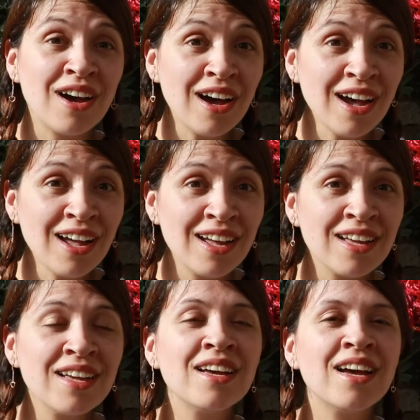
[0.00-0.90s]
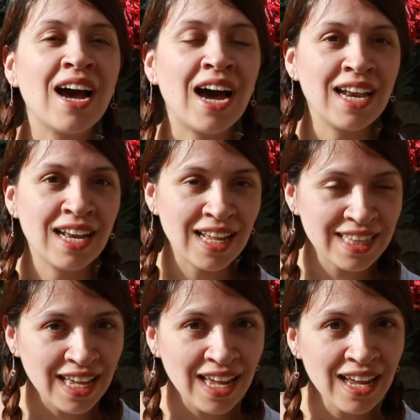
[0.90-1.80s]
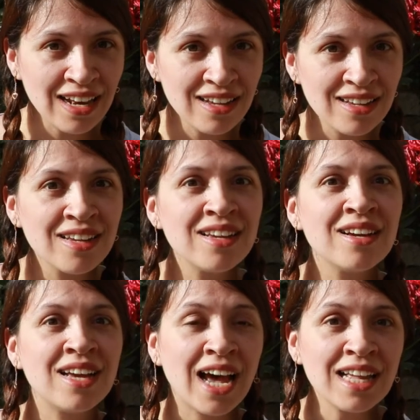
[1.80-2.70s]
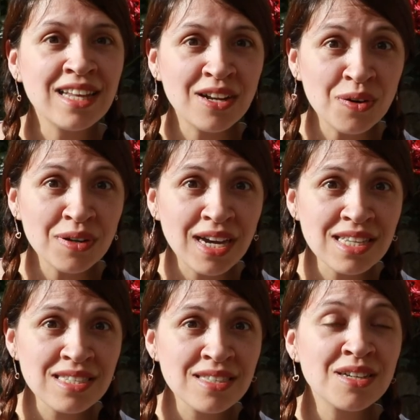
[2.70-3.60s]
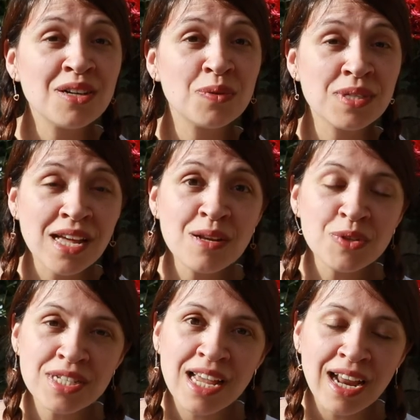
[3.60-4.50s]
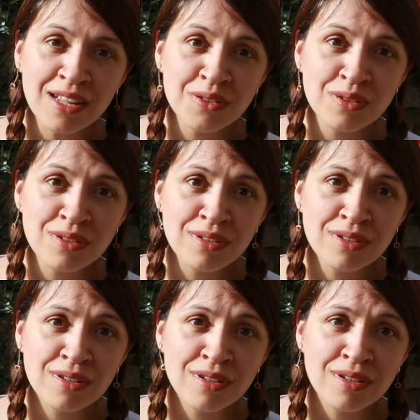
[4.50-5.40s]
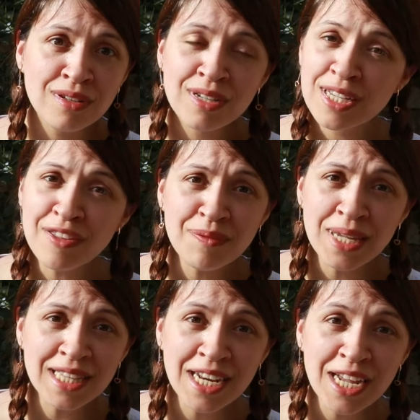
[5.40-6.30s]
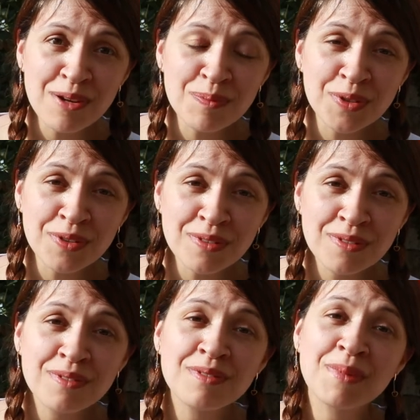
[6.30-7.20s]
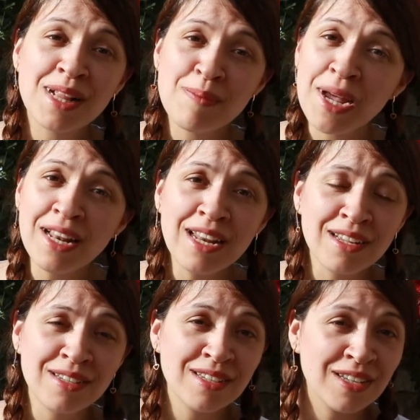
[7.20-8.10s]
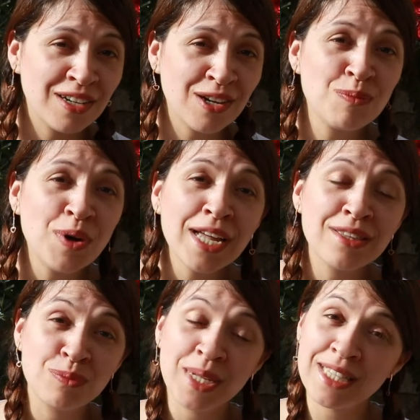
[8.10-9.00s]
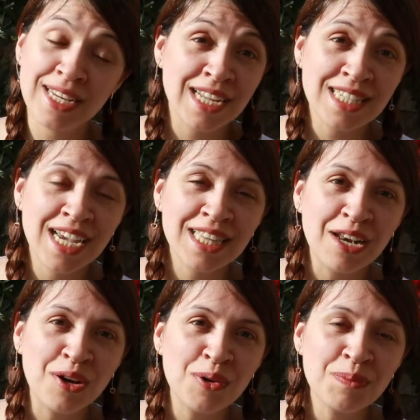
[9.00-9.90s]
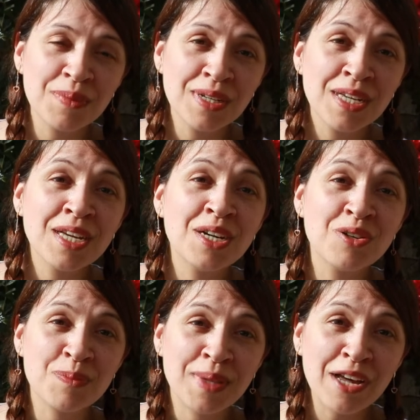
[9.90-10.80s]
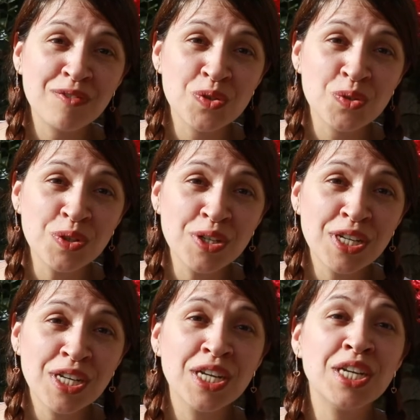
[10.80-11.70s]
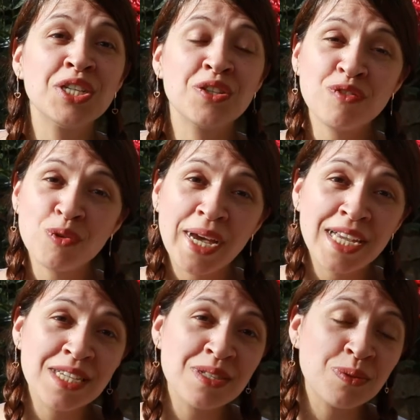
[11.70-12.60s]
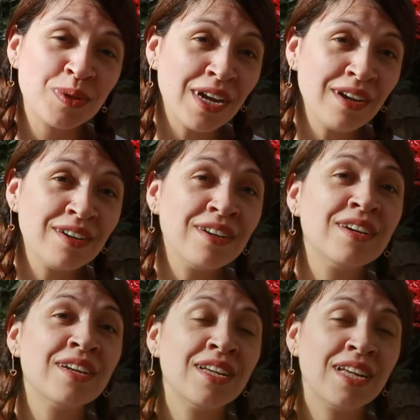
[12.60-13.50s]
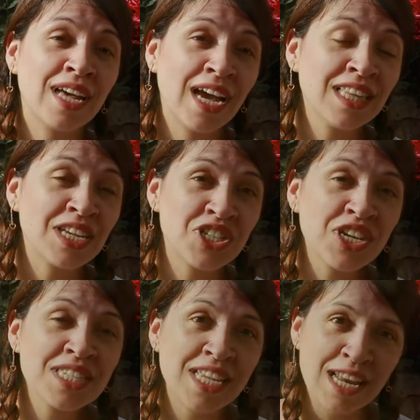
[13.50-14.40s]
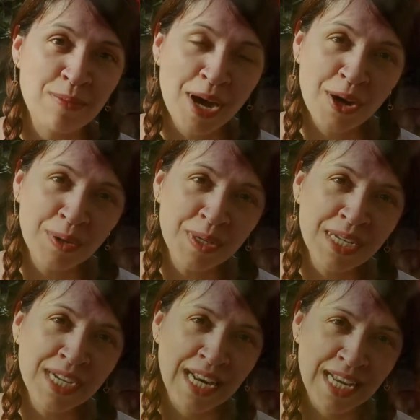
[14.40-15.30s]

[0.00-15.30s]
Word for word: the jungles to the Aucas, and he became a missionary there. How could he love them? As we said, God alone can give him this love. And do you know what? Did you see the man who is with him in the picture? This man standing